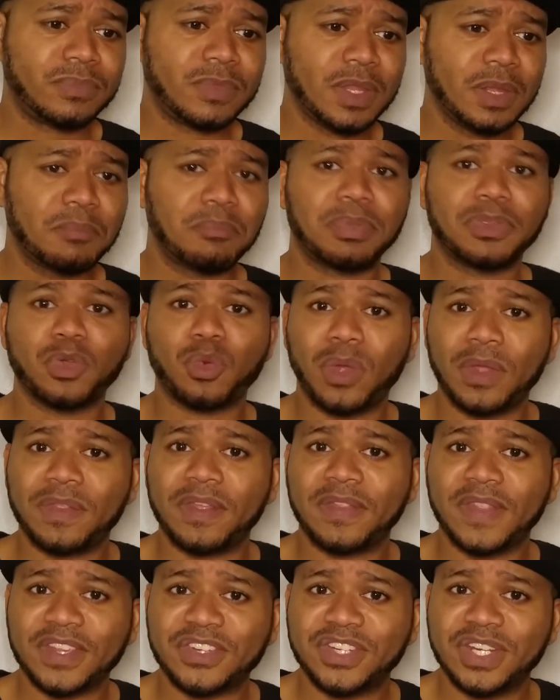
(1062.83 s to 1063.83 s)
But the one thing
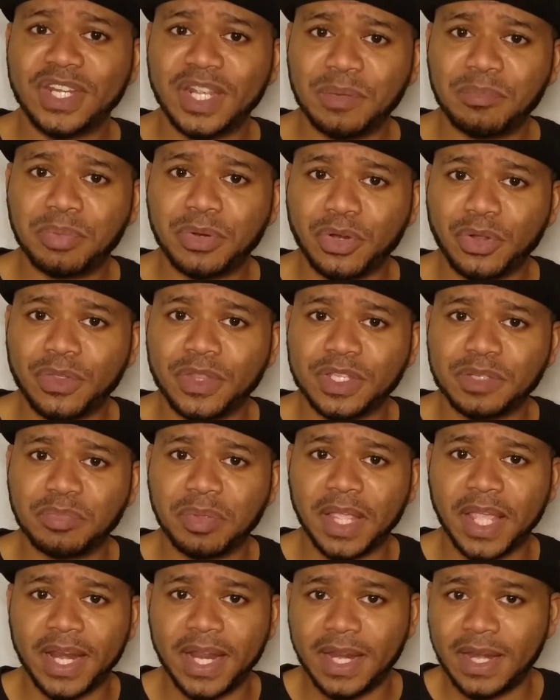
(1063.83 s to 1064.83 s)
that she did put on this
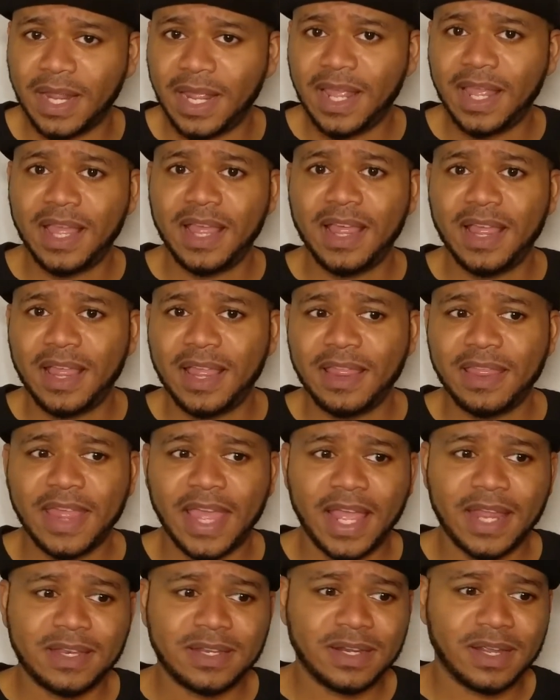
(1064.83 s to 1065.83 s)
planet
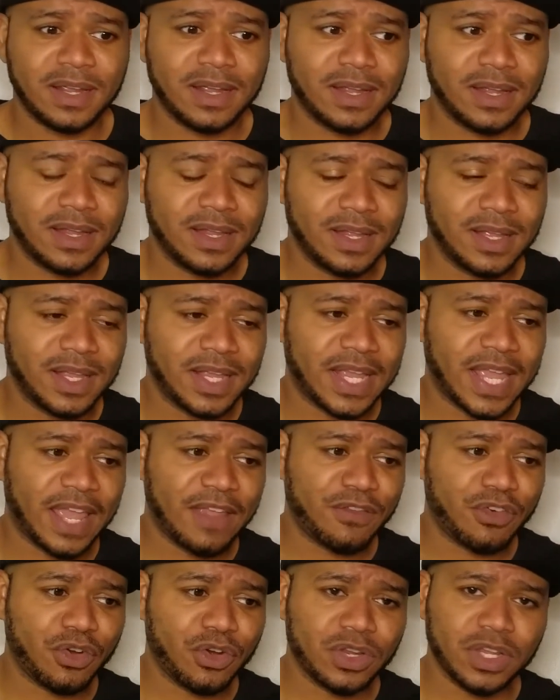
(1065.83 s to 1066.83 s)
that uh, gave
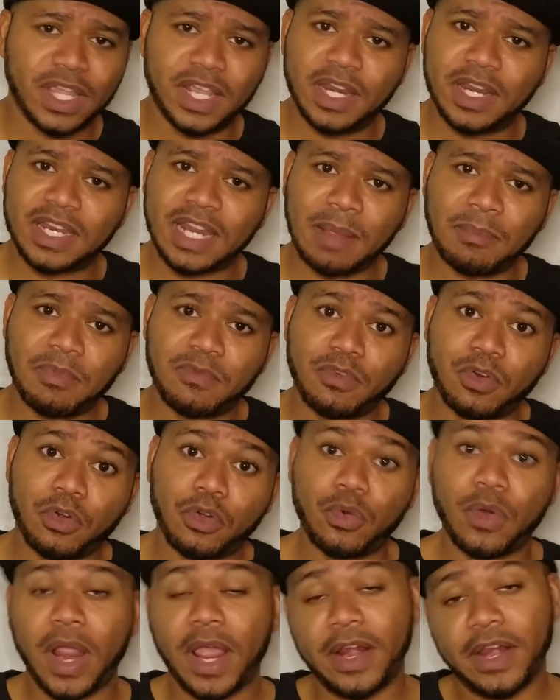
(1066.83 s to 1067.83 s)
her any type of
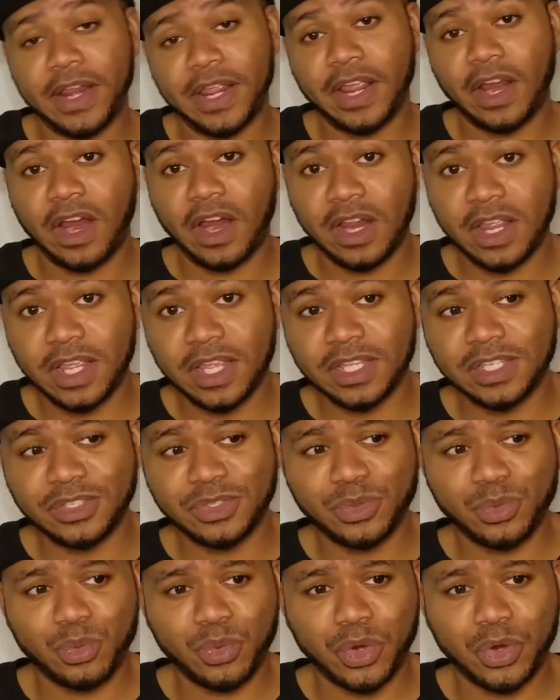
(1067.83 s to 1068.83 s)
notoriety is
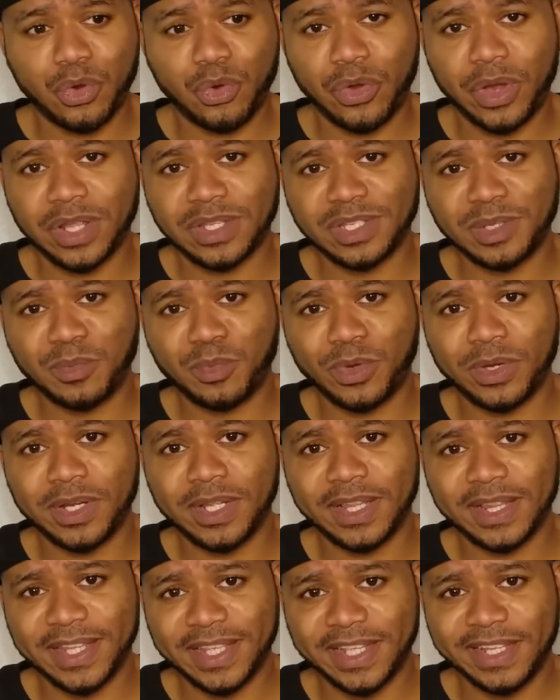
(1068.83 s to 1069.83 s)
recording someone
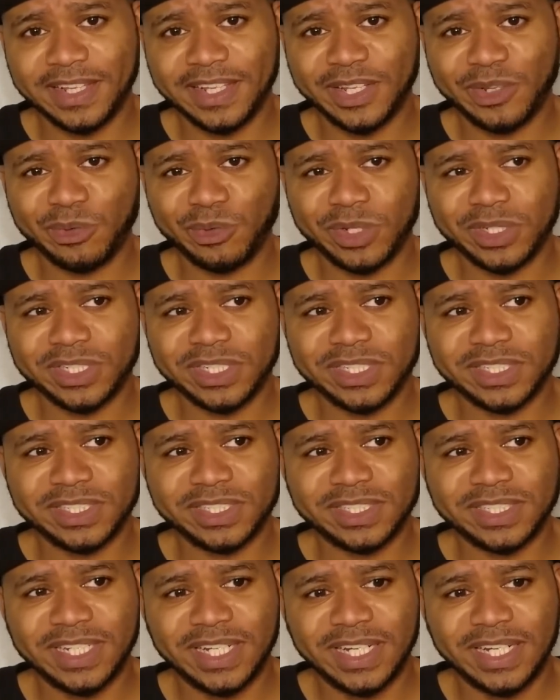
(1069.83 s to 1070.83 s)
illegally, which is
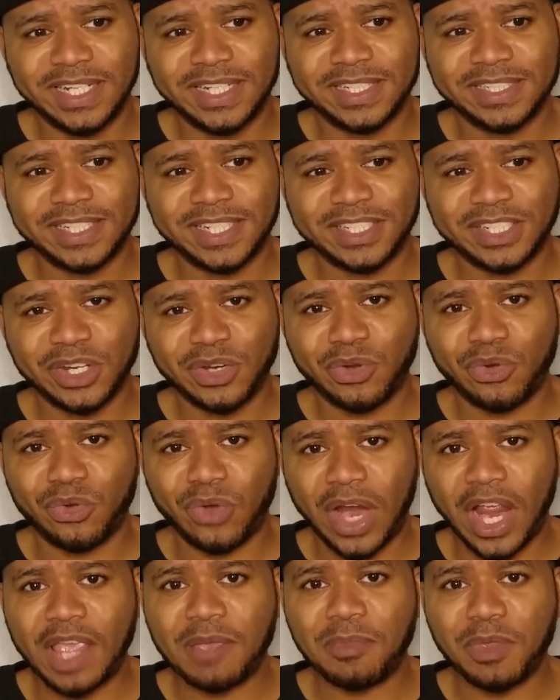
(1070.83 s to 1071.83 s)
just a
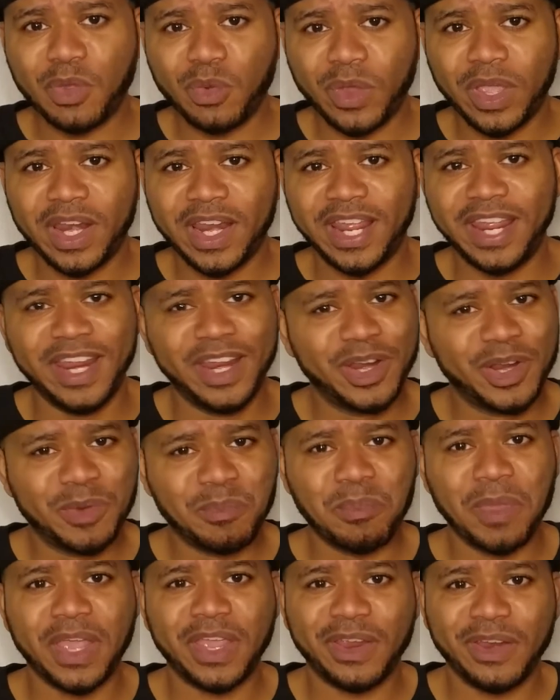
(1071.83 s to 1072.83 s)
grimy way to
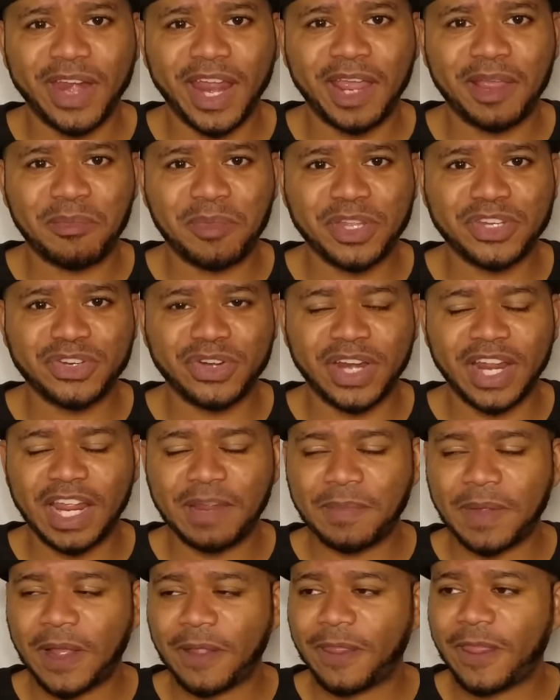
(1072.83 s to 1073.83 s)
make your name, get your name
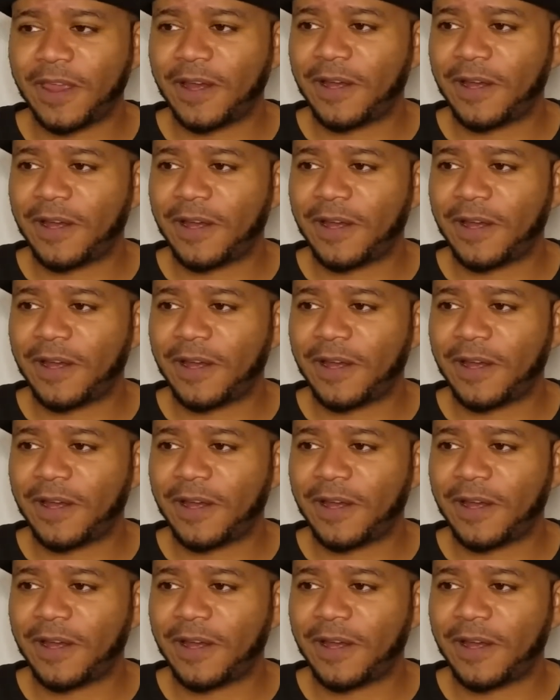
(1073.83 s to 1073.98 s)
out there.